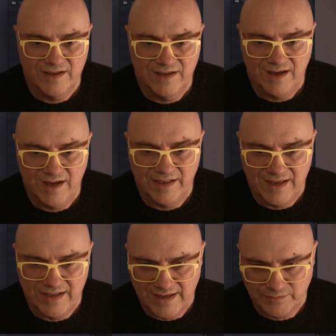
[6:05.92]
and
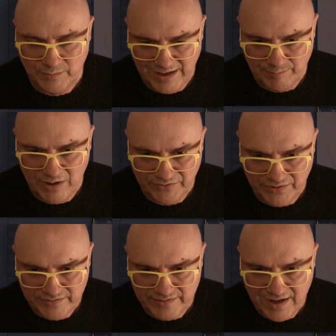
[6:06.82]
then that's what that part
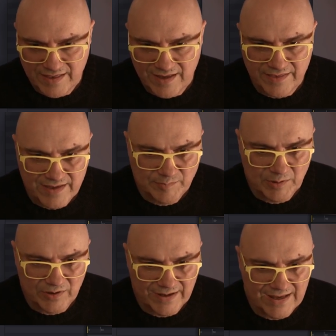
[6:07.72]
does. And then this
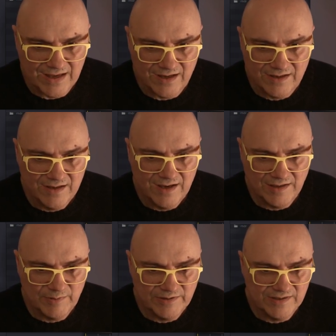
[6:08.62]
part here is
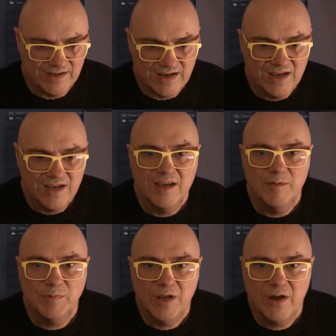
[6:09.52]
basically
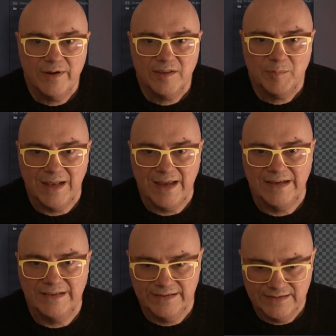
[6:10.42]
blurring the
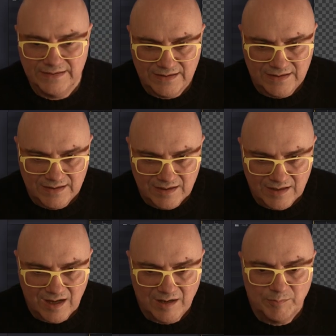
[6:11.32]
plate
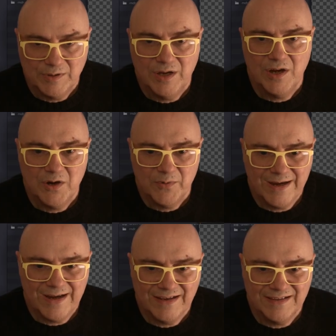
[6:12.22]
and blurring